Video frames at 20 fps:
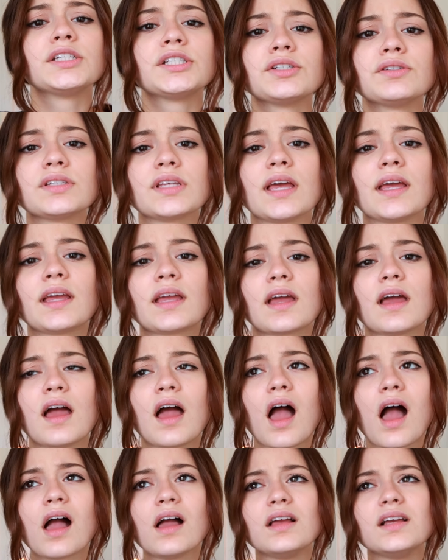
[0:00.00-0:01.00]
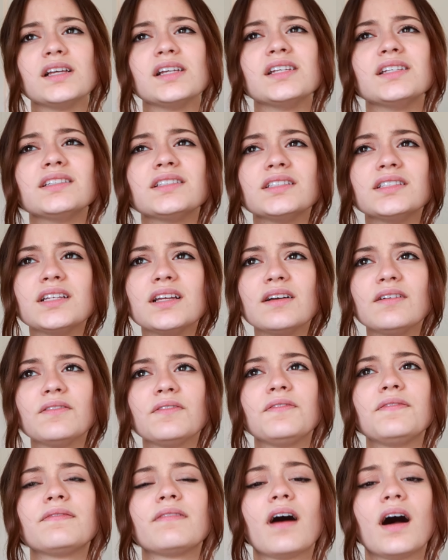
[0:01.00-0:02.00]
She was like, isn't
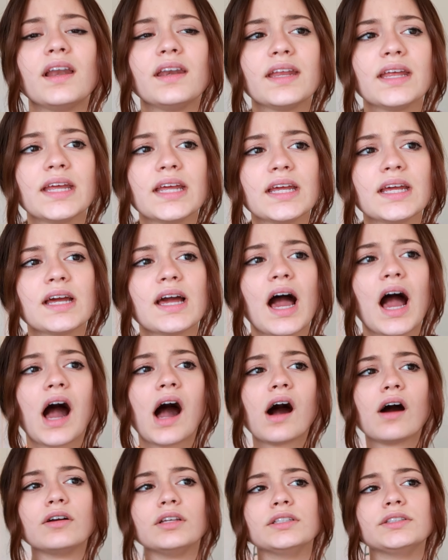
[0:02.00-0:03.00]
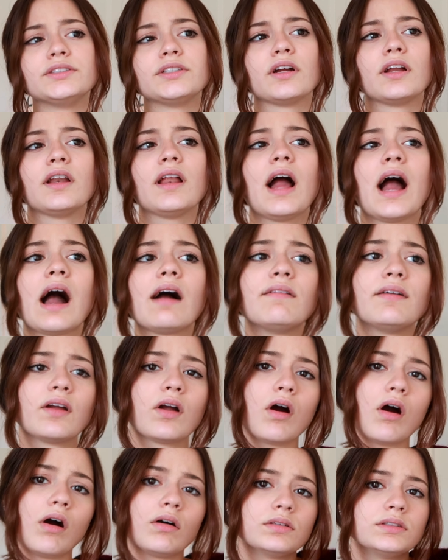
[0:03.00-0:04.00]
it funny how you started
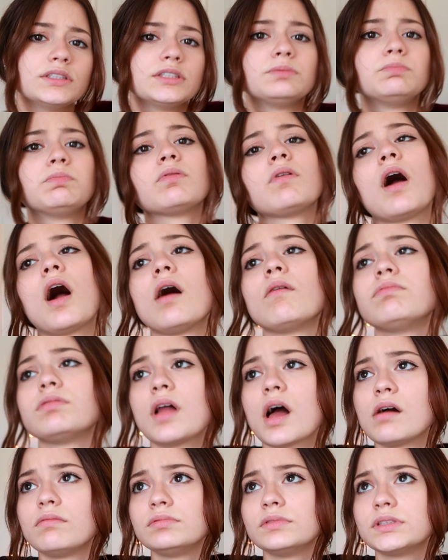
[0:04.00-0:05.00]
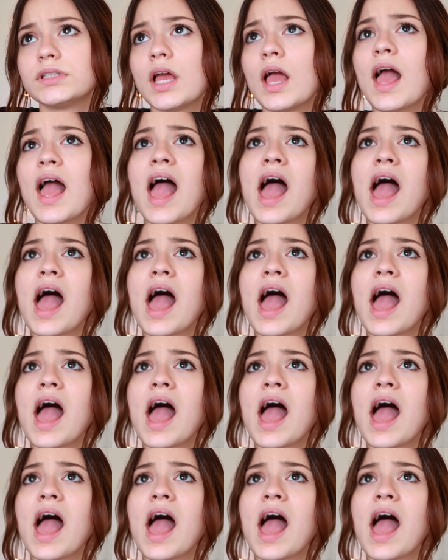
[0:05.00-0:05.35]
having all these problems